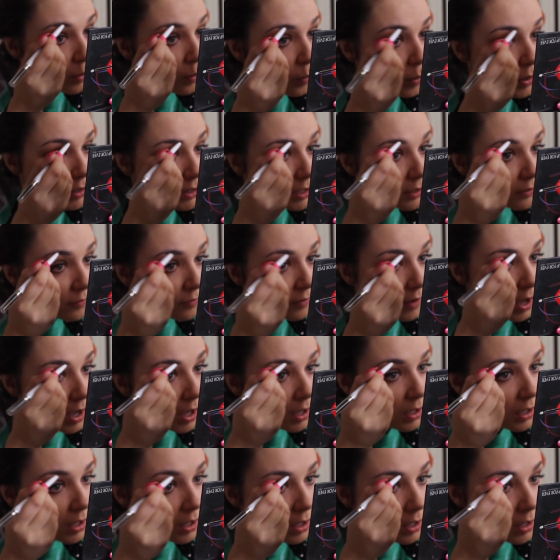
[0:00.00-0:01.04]
What the fuck?
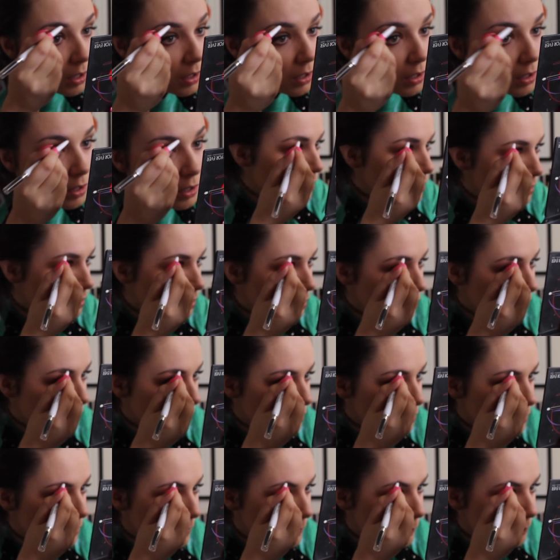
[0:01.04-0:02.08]
They're...
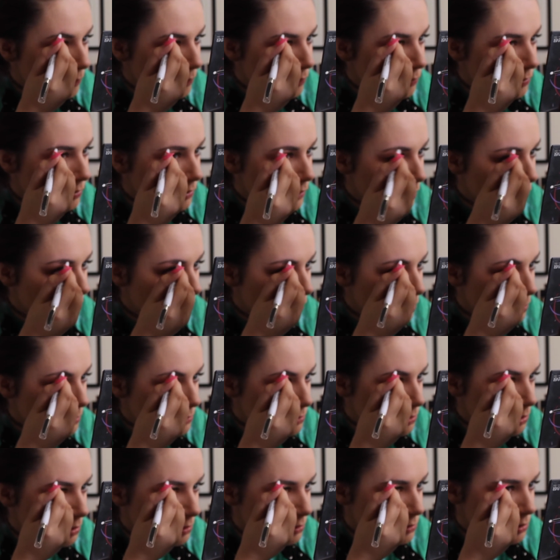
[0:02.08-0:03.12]
Than
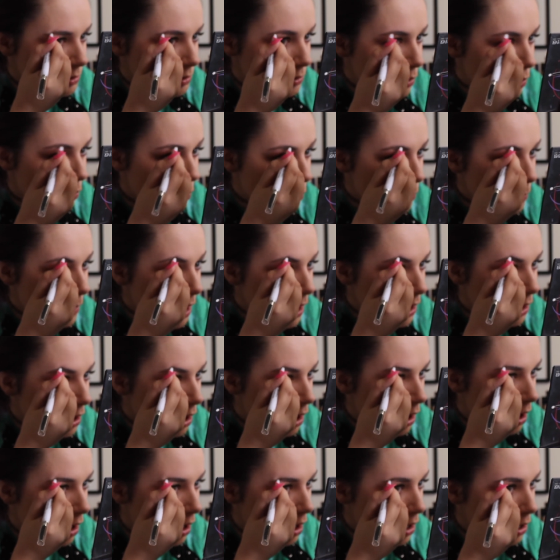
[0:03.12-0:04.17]
Anastasia. Oh my
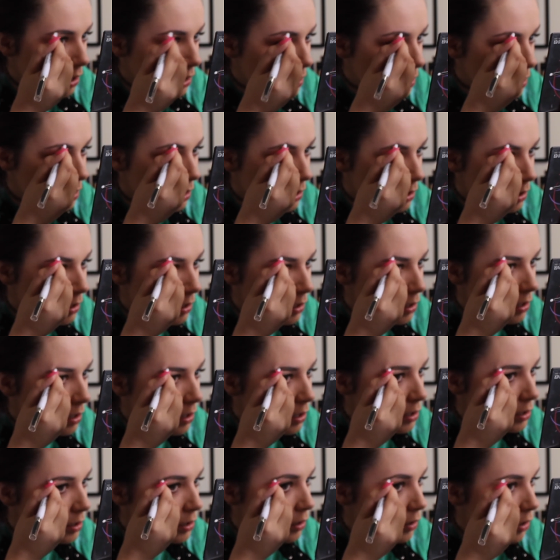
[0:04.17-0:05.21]
god.
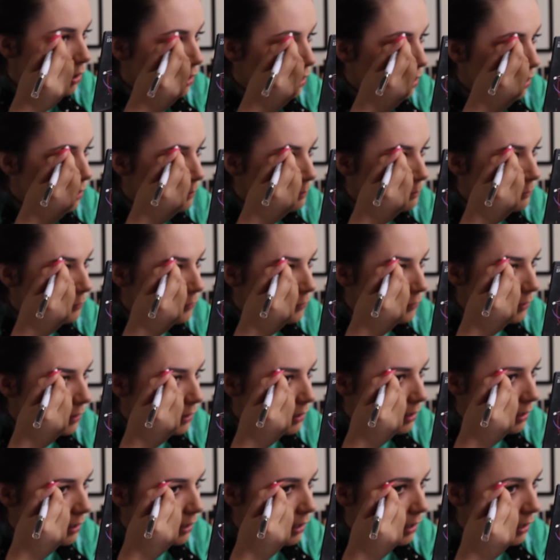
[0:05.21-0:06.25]
Y'all, I'm
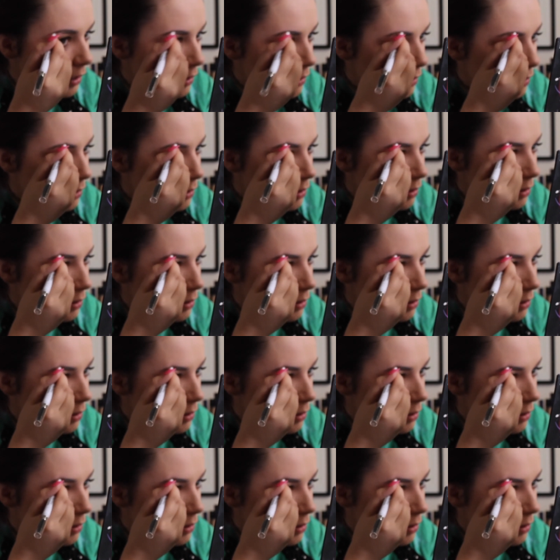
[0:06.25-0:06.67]
freaking out.